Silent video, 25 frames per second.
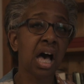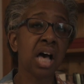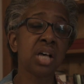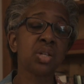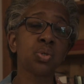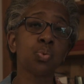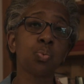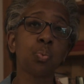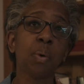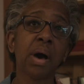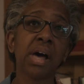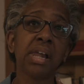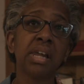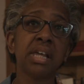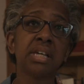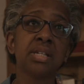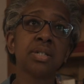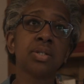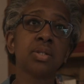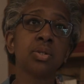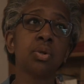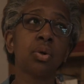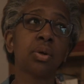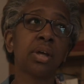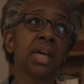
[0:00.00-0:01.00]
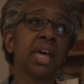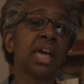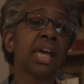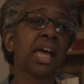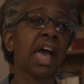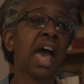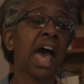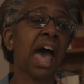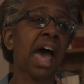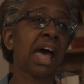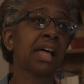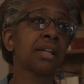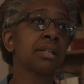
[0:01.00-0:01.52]
As well as
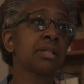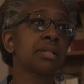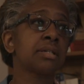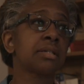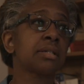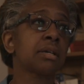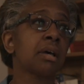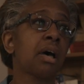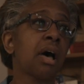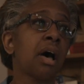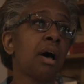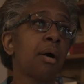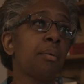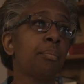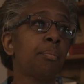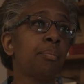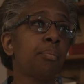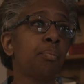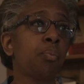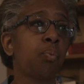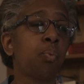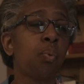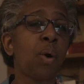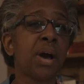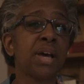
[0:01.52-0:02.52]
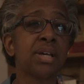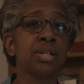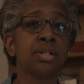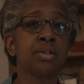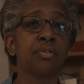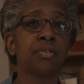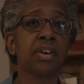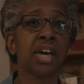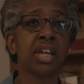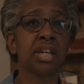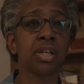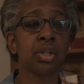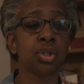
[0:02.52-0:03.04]
looking at ways
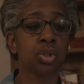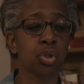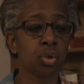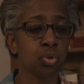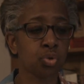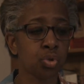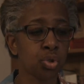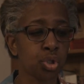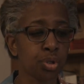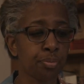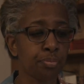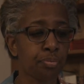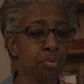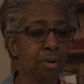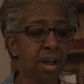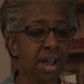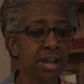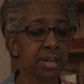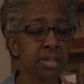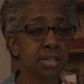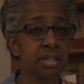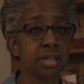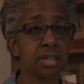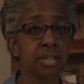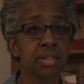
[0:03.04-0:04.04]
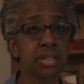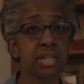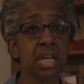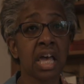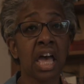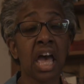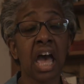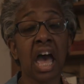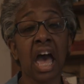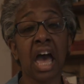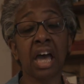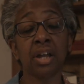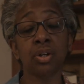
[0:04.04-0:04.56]
of getting children to practice
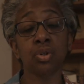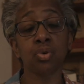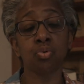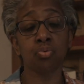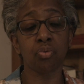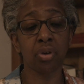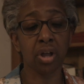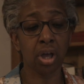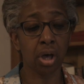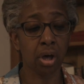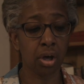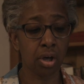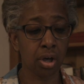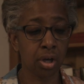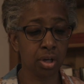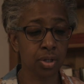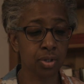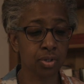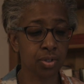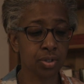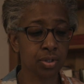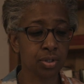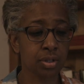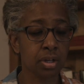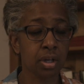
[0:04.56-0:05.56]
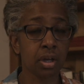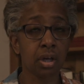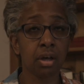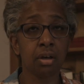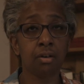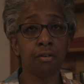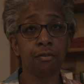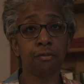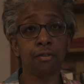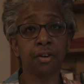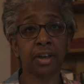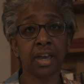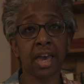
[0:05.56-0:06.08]
and rehearse
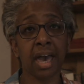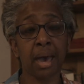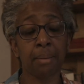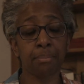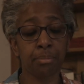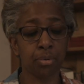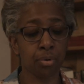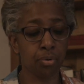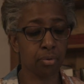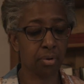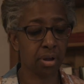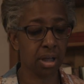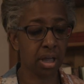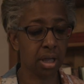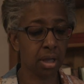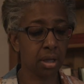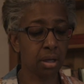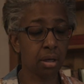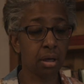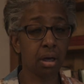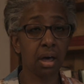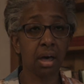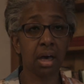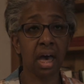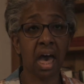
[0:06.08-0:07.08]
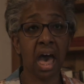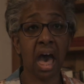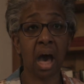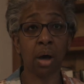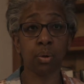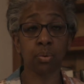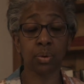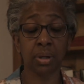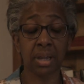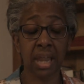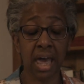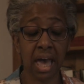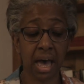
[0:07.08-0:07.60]
vocabulary
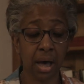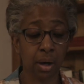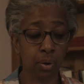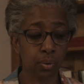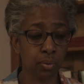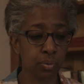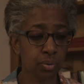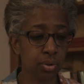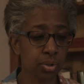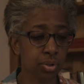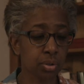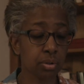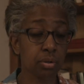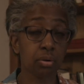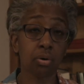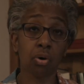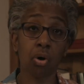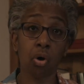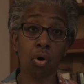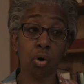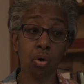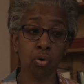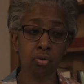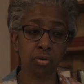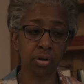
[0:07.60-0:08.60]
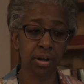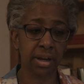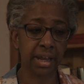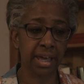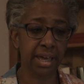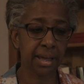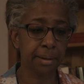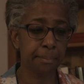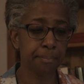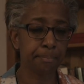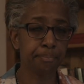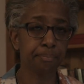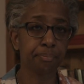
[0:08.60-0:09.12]
out loud,
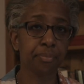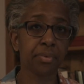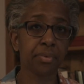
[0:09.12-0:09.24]
orally,